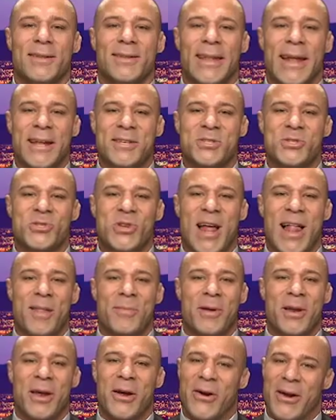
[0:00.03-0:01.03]
Ladies and
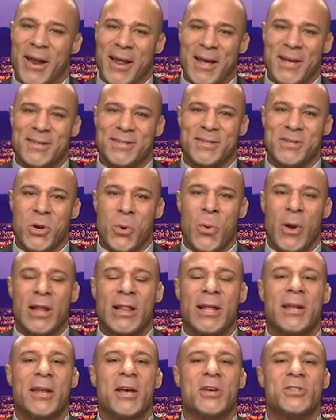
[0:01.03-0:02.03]
gentlemen, here it is, your
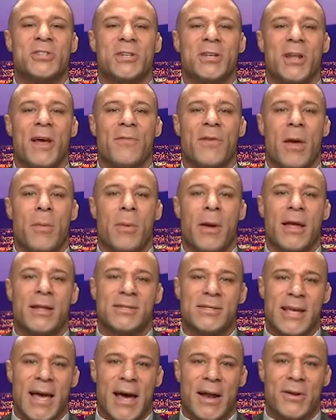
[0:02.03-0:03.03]
weekly edition of the MMA
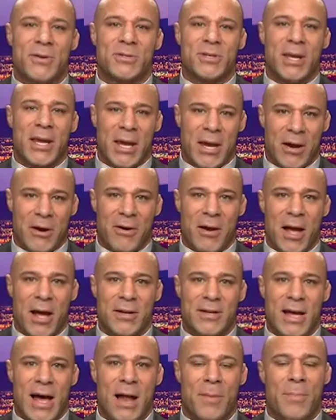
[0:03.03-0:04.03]
Insiders here
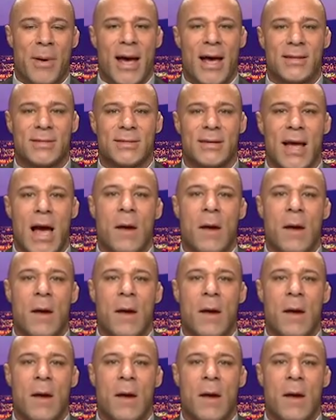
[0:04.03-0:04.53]
on Don Best.